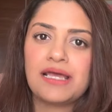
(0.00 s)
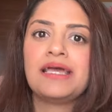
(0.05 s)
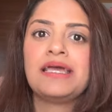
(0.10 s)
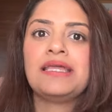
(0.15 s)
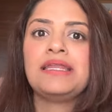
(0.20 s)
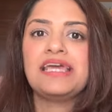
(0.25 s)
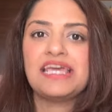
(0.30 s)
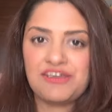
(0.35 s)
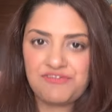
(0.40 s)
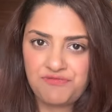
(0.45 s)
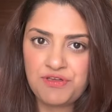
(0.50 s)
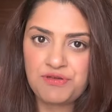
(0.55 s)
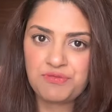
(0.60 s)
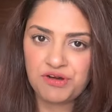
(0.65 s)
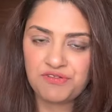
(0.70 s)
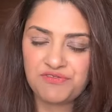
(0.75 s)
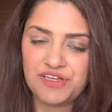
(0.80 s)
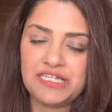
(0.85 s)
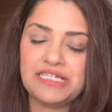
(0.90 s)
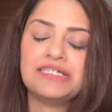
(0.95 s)
in If We Were
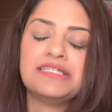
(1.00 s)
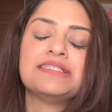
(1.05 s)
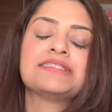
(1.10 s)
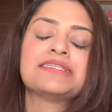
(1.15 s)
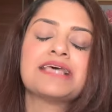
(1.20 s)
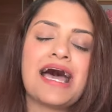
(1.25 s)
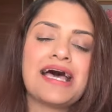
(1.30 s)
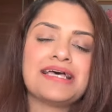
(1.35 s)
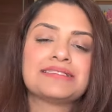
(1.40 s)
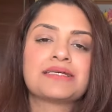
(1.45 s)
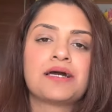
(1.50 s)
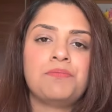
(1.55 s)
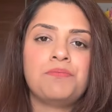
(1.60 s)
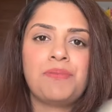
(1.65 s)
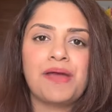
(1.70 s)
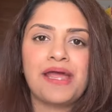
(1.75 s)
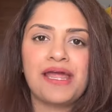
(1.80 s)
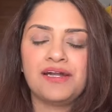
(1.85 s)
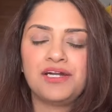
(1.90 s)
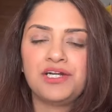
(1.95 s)
Villains as
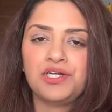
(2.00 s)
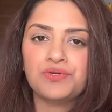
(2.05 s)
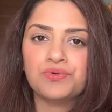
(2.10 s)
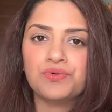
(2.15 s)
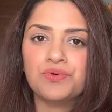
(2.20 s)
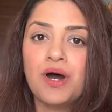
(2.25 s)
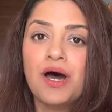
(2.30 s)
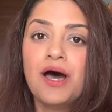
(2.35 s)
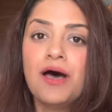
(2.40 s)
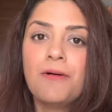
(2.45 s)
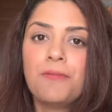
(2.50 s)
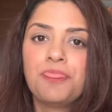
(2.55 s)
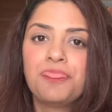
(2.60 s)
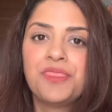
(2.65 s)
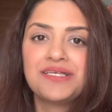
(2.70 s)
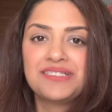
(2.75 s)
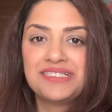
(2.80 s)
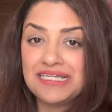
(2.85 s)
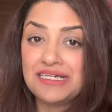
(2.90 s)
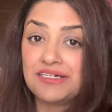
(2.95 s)
compared to
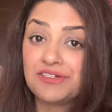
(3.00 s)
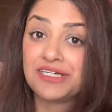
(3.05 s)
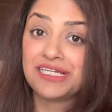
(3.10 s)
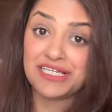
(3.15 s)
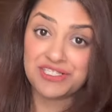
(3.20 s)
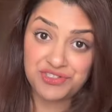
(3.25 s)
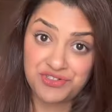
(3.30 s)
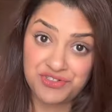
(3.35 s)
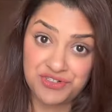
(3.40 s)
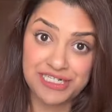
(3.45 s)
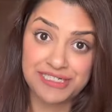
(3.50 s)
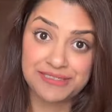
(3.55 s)
The Secret History.